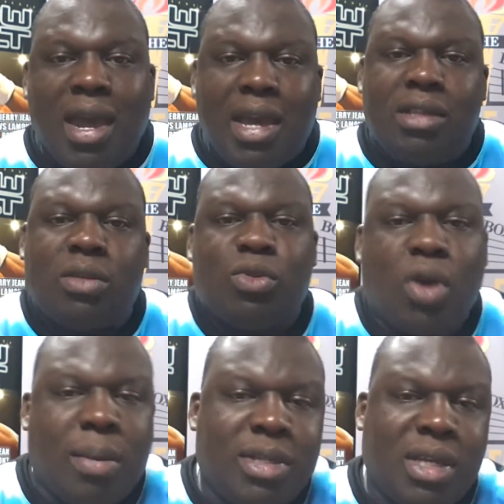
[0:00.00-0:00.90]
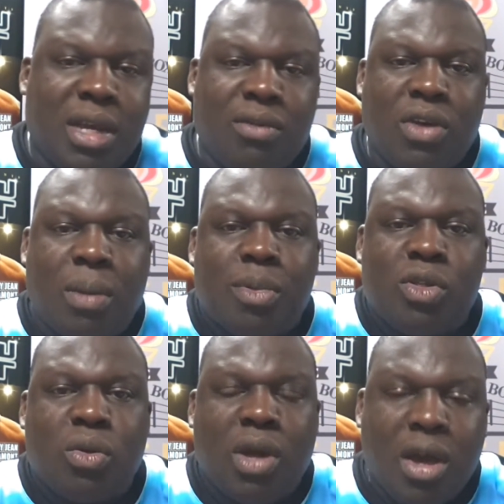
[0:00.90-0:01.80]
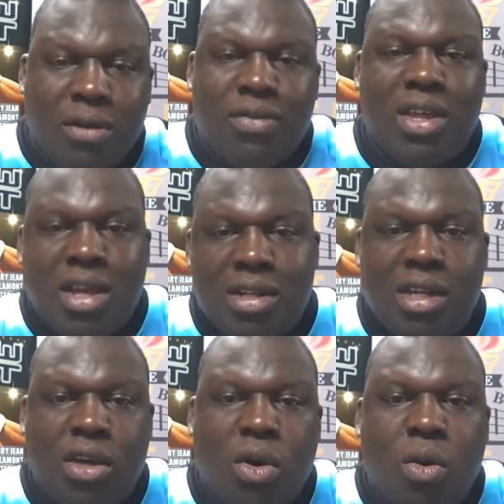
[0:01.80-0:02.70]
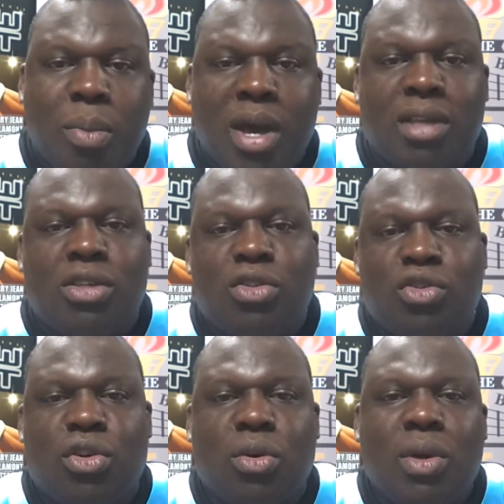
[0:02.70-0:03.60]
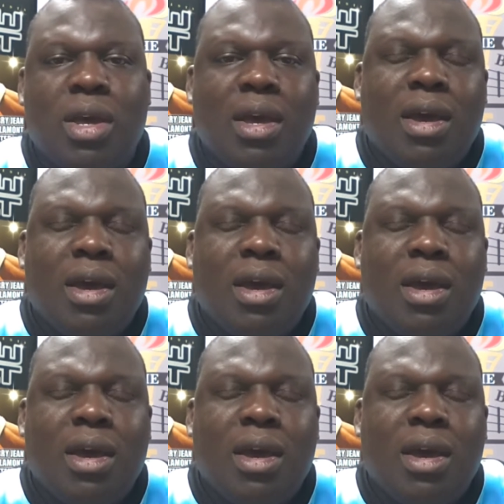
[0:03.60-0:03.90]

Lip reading: and subscribing to get every episode of the DO Boxing Show.